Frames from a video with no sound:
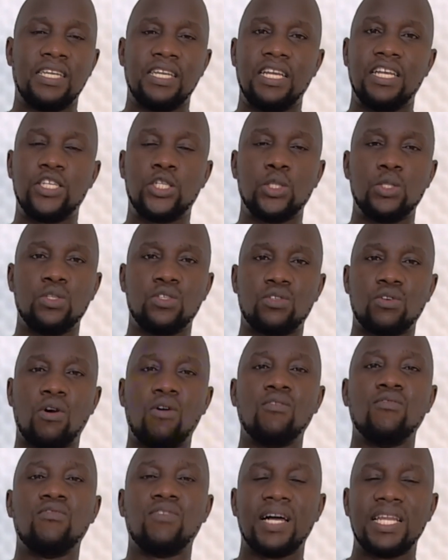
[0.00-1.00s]
issues
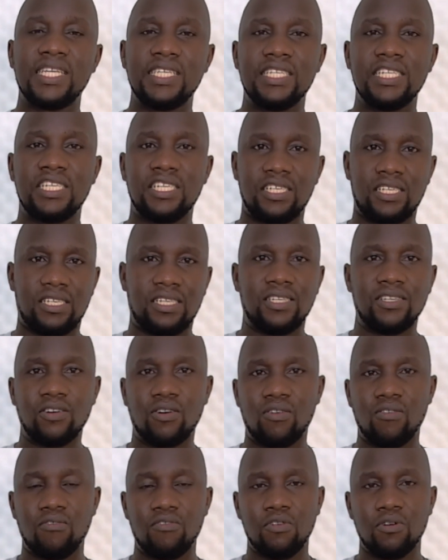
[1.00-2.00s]
of validity
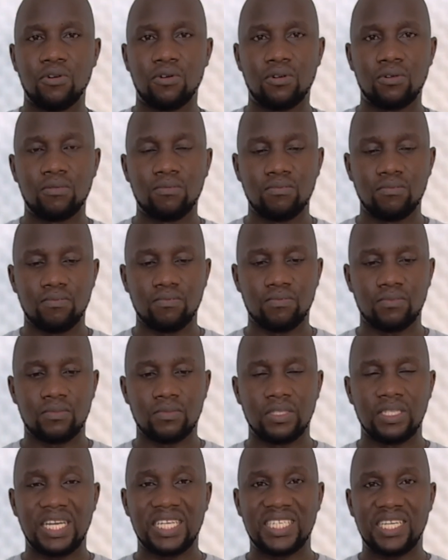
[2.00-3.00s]
of your
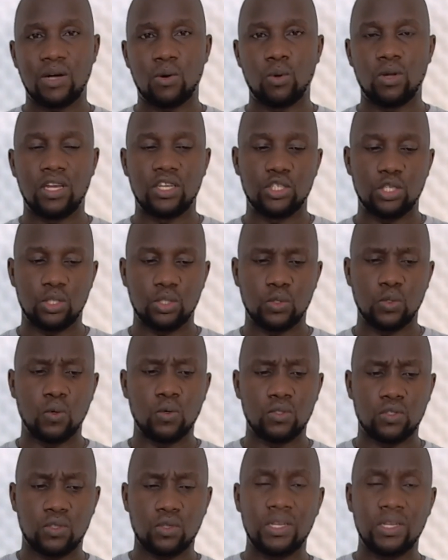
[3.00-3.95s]
data collection tools.